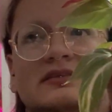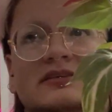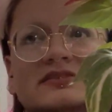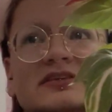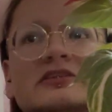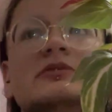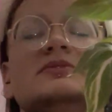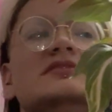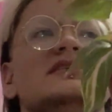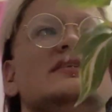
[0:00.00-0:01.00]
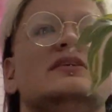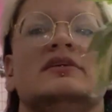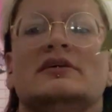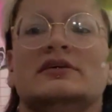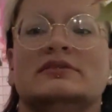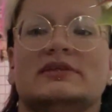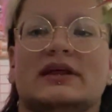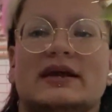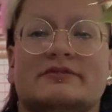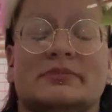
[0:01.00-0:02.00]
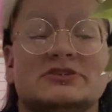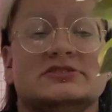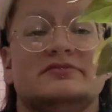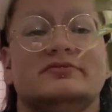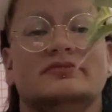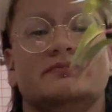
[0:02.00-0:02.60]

the Iracina herbaceae, that I have a bunch of.